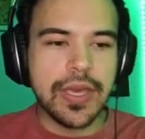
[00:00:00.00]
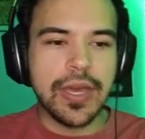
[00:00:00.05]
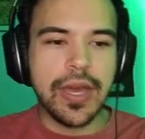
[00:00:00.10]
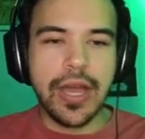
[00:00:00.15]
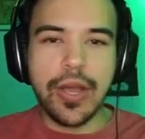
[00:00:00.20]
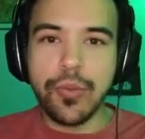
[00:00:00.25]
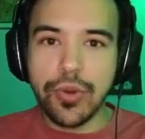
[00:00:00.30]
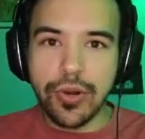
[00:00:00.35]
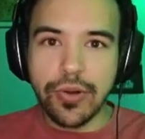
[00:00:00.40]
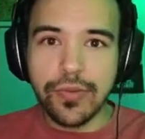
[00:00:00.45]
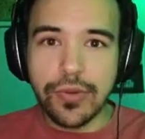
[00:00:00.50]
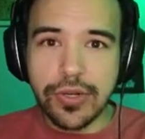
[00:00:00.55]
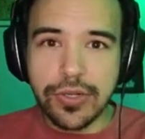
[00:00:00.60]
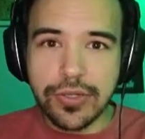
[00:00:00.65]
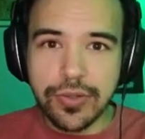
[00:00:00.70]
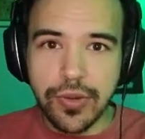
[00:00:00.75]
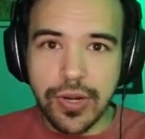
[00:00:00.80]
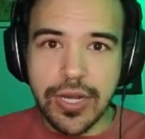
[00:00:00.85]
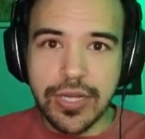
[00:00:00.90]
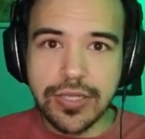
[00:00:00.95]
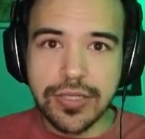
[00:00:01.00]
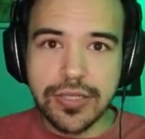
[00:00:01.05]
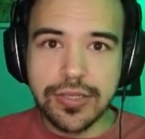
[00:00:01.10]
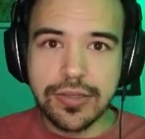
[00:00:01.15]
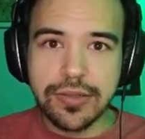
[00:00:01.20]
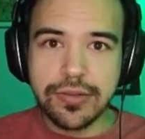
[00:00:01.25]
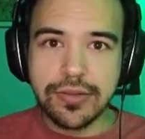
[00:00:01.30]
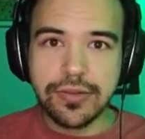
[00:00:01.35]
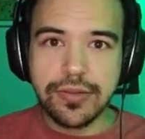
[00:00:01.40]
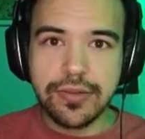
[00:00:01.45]
I went over it twice.
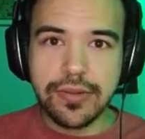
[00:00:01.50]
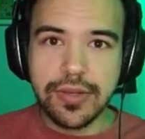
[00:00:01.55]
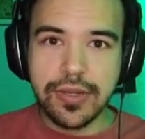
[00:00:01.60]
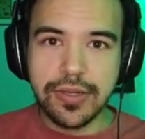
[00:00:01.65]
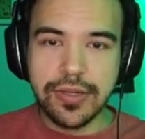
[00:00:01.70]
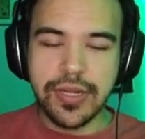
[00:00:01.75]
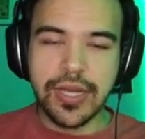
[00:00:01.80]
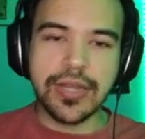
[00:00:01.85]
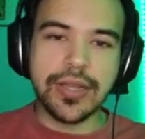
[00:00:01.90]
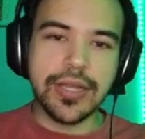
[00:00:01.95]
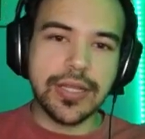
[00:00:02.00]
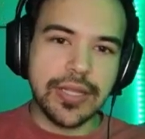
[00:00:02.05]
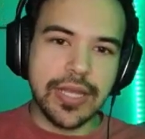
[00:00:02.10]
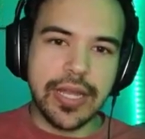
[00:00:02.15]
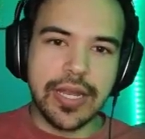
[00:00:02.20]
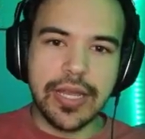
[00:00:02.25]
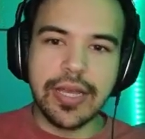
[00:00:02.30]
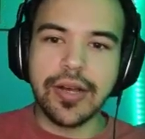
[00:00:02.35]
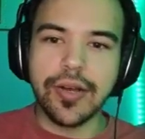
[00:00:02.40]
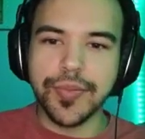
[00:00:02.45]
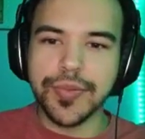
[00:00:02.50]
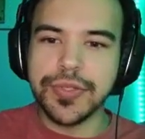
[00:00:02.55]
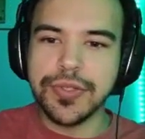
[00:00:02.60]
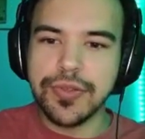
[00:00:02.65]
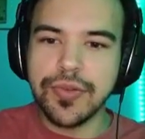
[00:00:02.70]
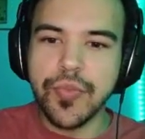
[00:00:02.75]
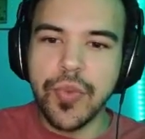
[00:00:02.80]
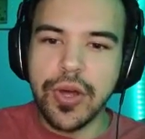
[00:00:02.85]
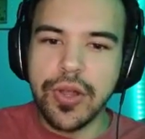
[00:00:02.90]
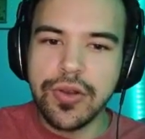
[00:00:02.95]
Not that that helps
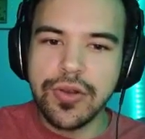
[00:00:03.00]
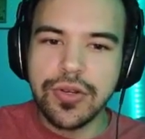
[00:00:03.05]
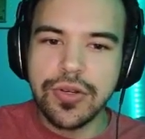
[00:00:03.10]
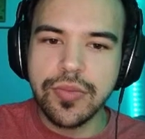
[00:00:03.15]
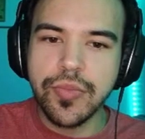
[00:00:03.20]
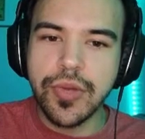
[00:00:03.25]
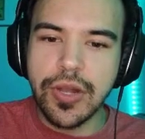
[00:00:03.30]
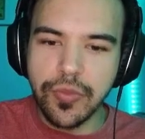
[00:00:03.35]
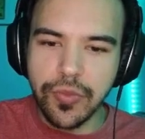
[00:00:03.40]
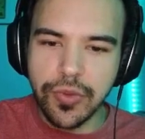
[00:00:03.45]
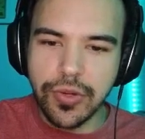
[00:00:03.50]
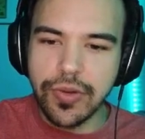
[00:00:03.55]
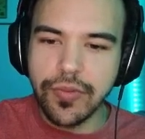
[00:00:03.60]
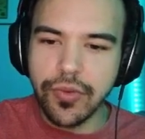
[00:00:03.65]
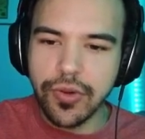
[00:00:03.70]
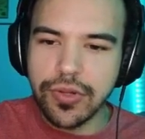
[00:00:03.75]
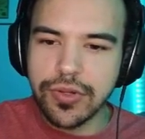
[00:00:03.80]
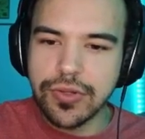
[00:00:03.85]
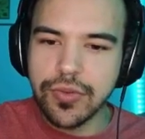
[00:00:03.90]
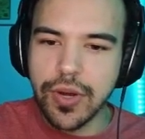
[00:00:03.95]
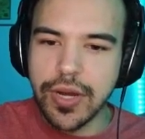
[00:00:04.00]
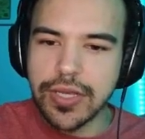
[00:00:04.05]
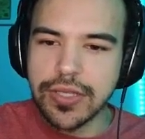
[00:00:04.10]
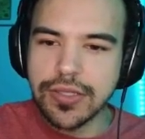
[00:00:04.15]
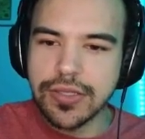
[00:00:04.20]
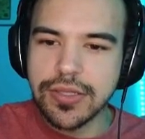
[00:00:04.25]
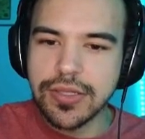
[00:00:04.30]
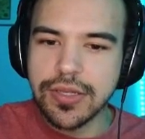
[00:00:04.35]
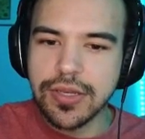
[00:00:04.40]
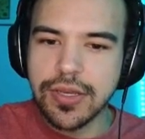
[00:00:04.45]
too much, but I went over it
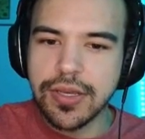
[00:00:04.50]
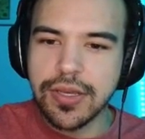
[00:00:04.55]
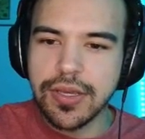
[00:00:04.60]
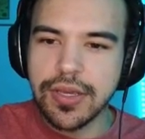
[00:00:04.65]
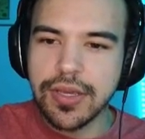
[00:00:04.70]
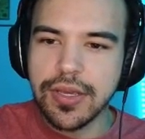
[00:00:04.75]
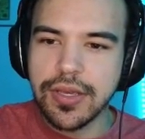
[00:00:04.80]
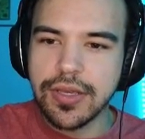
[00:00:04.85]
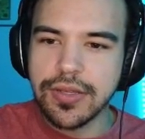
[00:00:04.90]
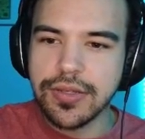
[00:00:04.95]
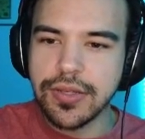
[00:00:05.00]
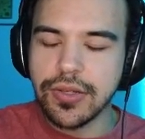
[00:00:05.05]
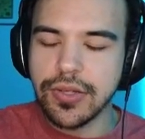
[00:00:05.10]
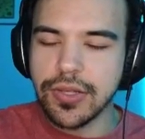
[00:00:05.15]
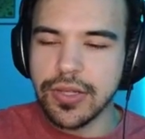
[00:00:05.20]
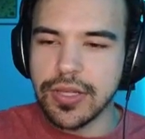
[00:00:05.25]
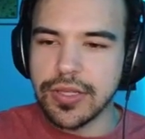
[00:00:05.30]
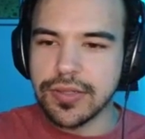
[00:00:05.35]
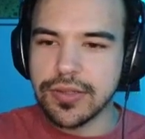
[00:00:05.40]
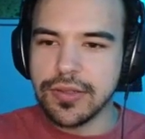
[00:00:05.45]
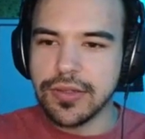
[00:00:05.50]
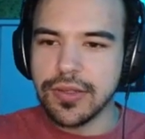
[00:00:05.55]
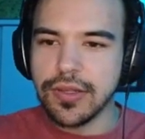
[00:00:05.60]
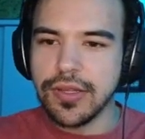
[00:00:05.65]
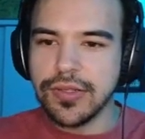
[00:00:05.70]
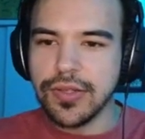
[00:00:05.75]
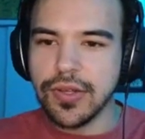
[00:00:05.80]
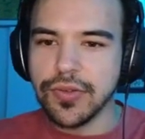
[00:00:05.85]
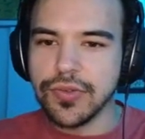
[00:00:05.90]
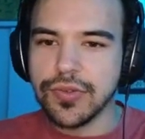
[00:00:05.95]
twice. So look at this. Look at
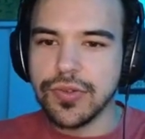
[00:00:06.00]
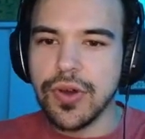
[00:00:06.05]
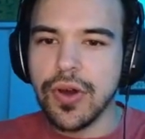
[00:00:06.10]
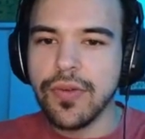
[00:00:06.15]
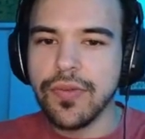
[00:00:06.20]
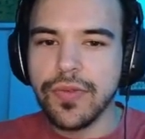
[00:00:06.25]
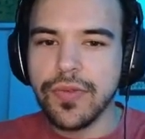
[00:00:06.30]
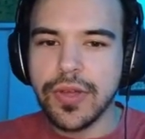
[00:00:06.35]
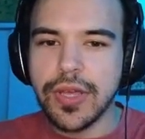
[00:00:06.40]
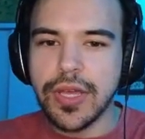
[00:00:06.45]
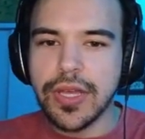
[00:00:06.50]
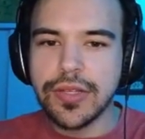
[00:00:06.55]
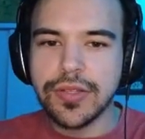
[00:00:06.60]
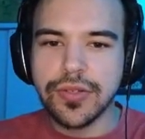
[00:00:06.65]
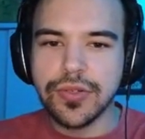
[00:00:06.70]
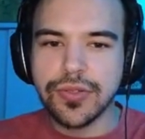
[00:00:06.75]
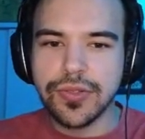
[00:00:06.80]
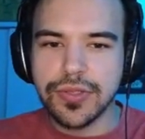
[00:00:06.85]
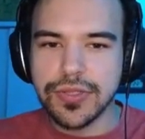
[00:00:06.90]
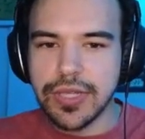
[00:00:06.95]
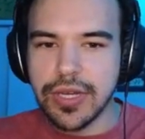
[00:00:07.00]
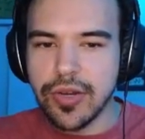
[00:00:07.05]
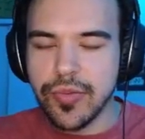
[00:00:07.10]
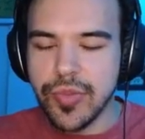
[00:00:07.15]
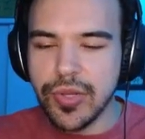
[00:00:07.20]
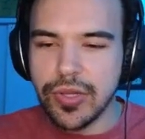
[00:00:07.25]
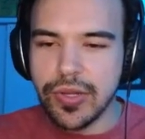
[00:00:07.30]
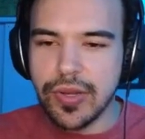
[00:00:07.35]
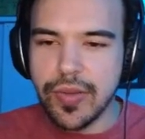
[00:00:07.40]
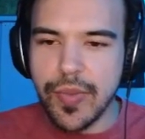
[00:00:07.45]
these notes. Don't forget social
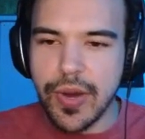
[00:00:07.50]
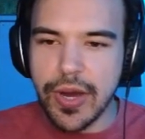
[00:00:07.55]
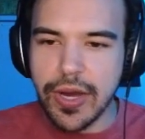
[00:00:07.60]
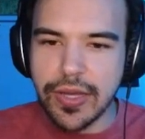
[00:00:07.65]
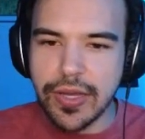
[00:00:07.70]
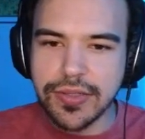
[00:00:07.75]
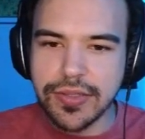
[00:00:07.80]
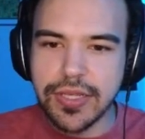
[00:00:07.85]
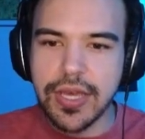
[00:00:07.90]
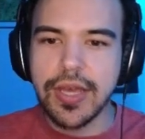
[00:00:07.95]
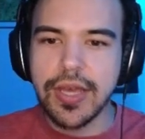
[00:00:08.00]
desirability bias,